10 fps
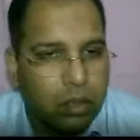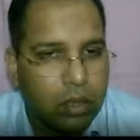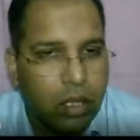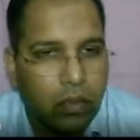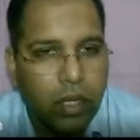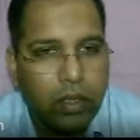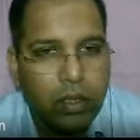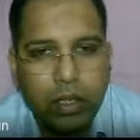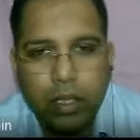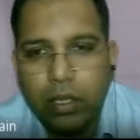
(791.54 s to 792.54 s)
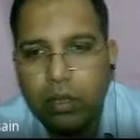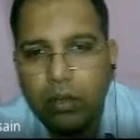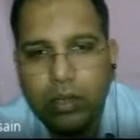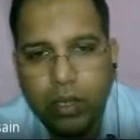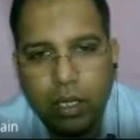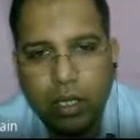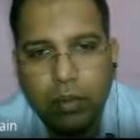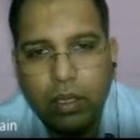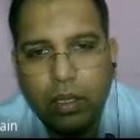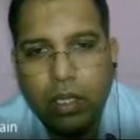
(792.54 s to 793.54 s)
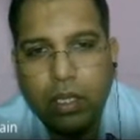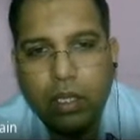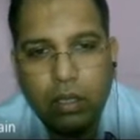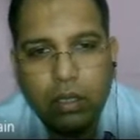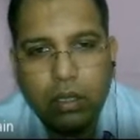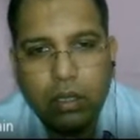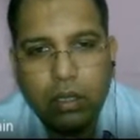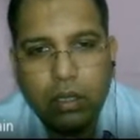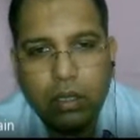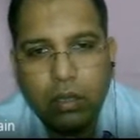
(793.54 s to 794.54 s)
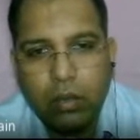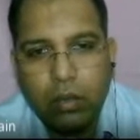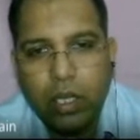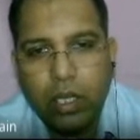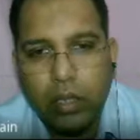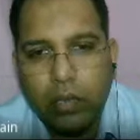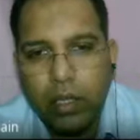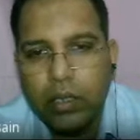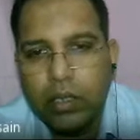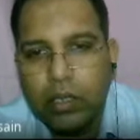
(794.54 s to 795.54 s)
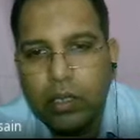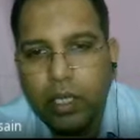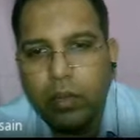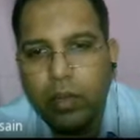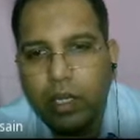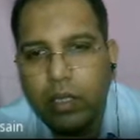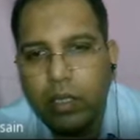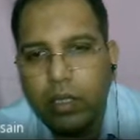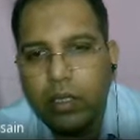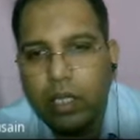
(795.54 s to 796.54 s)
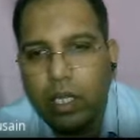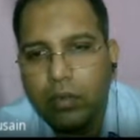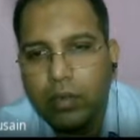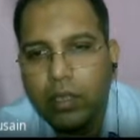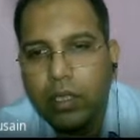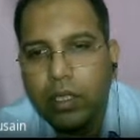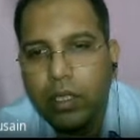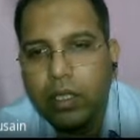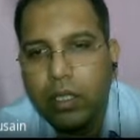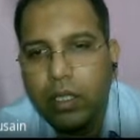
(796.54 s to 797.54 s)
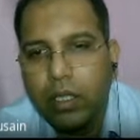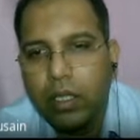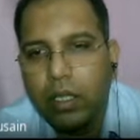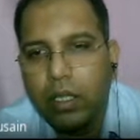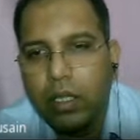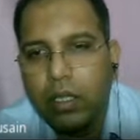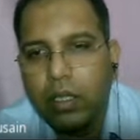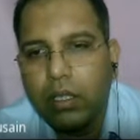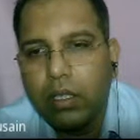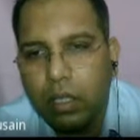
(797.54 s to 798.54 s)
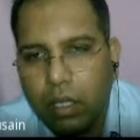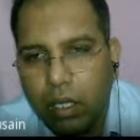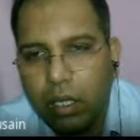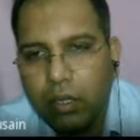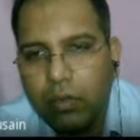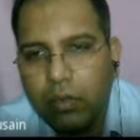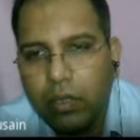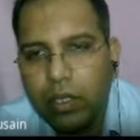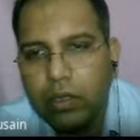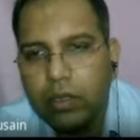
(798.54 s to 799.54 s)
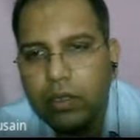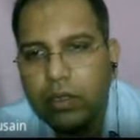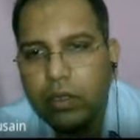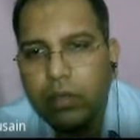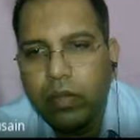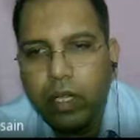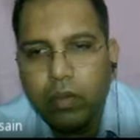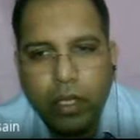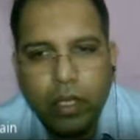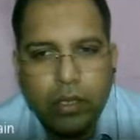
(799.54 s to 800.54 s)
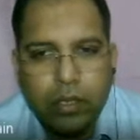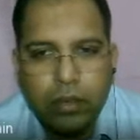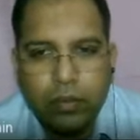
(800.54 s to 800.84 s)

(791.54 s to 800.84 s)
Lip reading: affect readily your scalp. Okay, affect the scalp and hair shafts. Tinea facie affects